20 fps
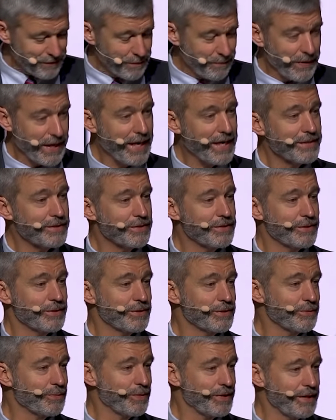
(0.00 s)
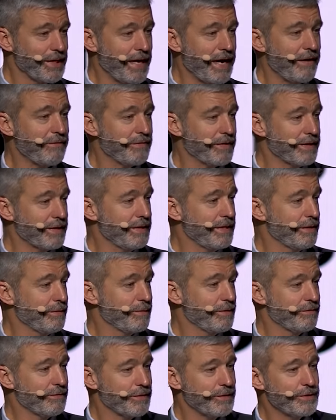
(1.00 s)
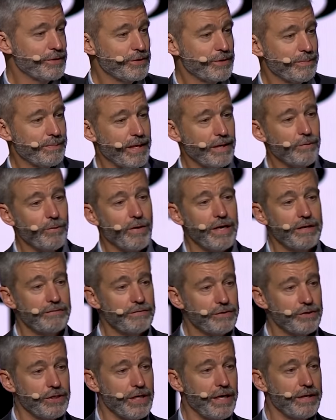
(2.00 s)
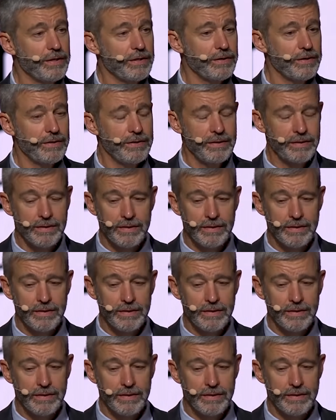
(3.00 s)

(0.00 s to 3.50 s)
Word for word: the pastors would laughingly refer to my wife Charo